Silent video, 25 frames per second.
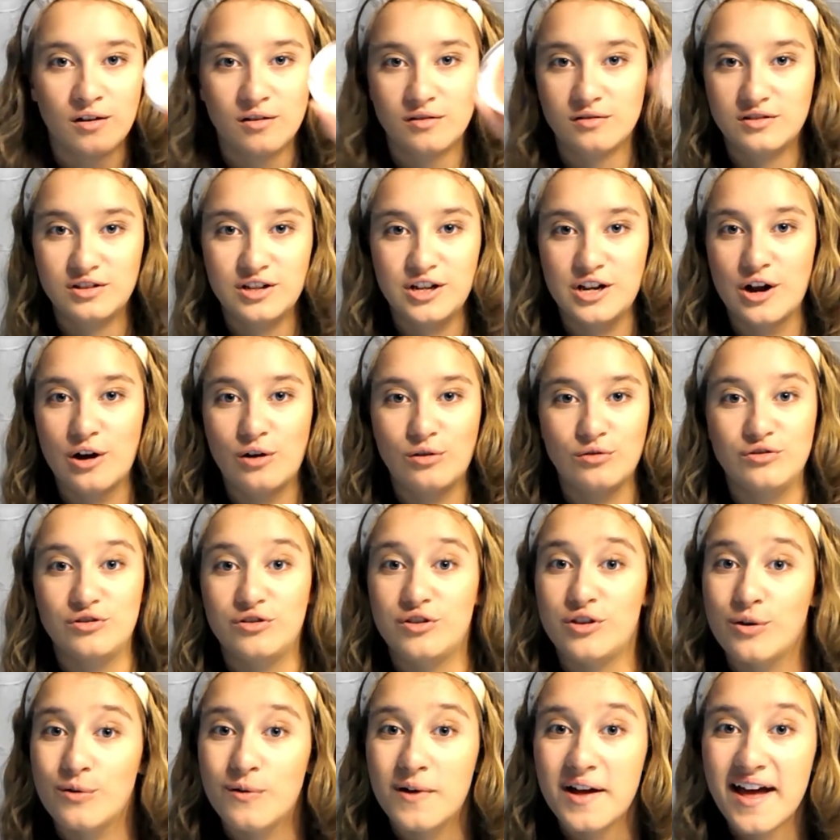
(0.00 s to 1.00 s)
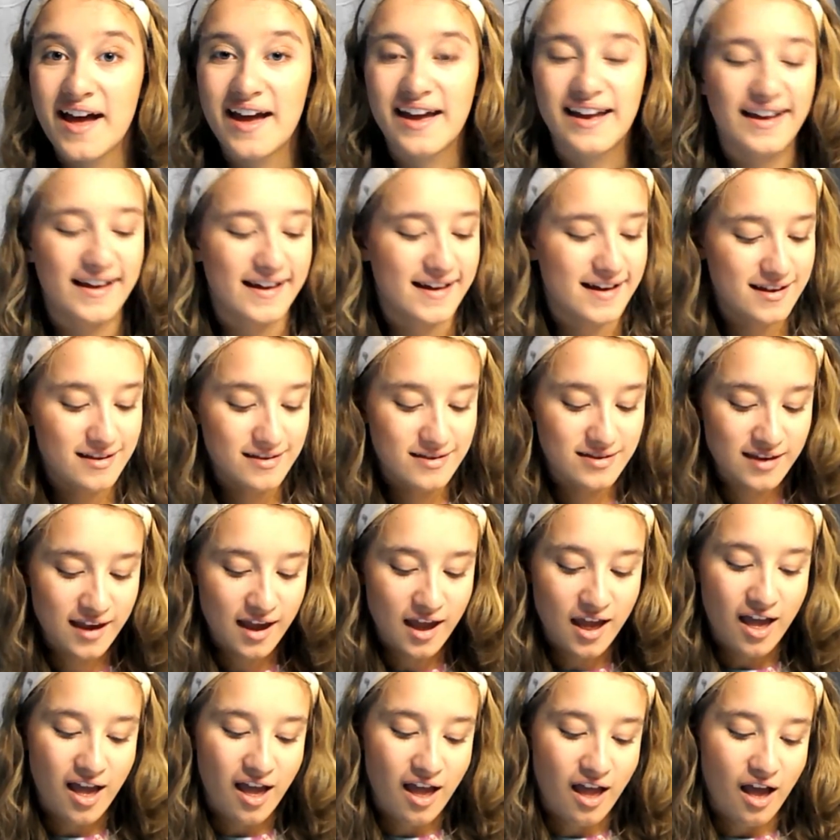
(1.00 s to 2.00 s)
do it, I guess.
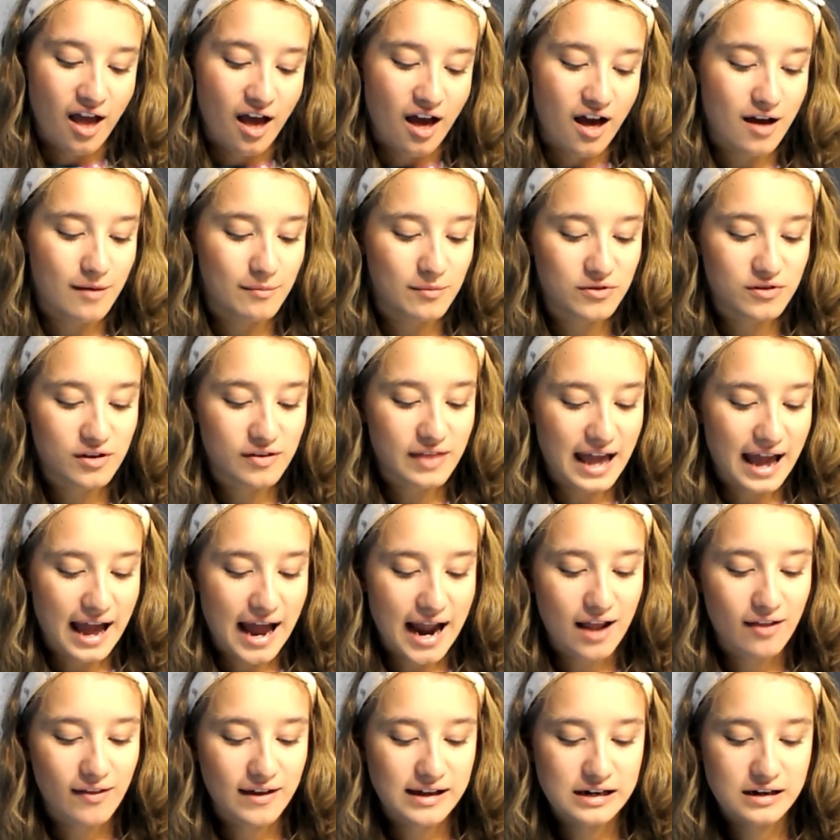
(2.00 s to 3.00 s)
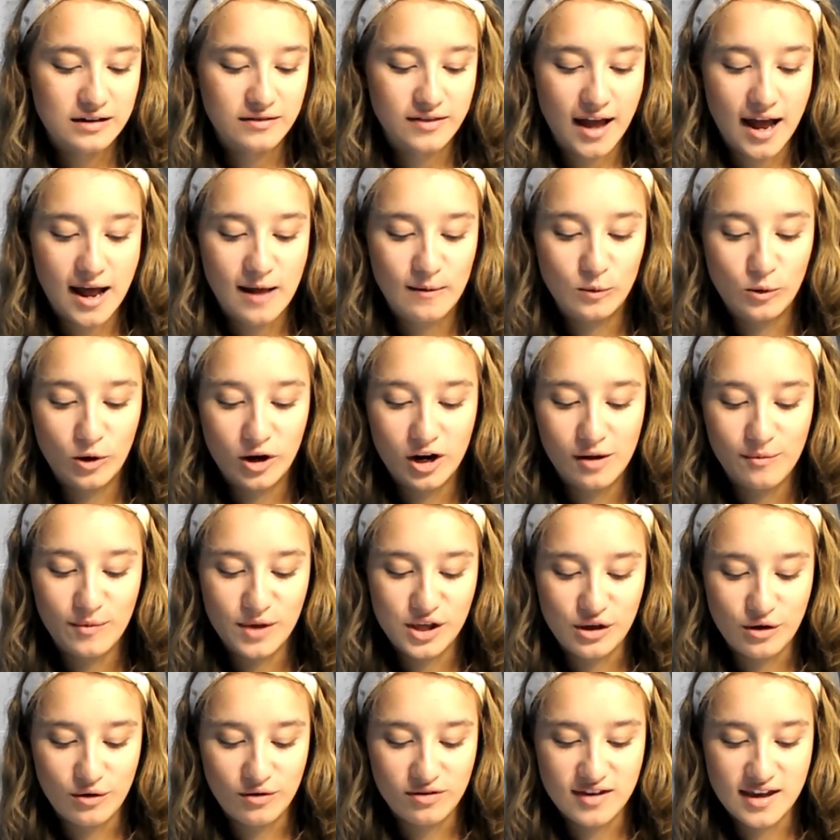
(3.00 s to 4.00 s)
So the highlighter that I'm going to be
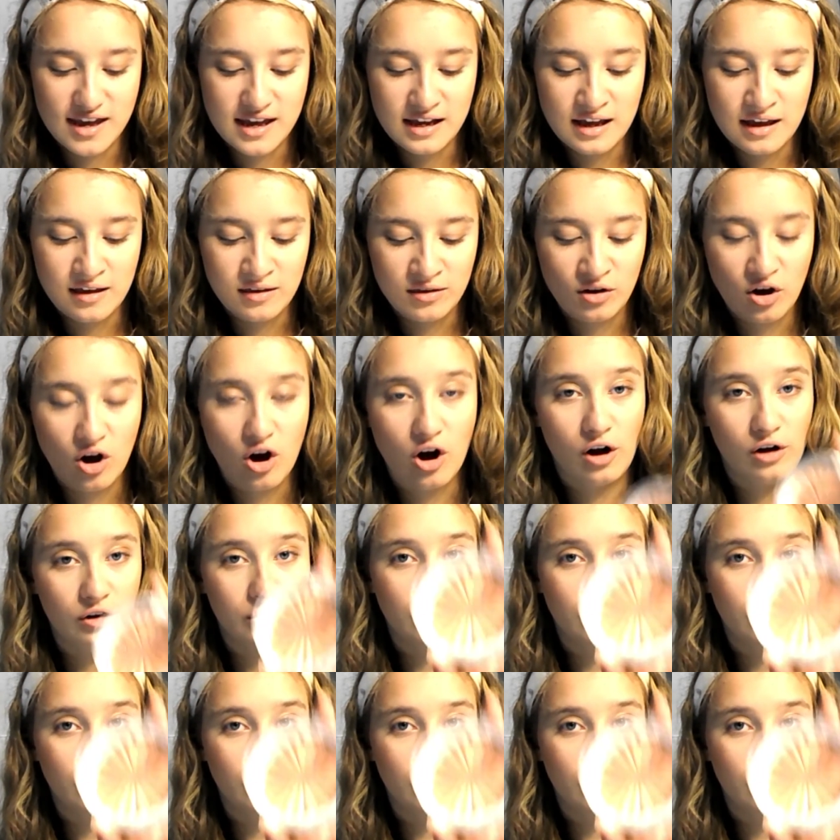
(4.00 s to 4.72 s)
using is called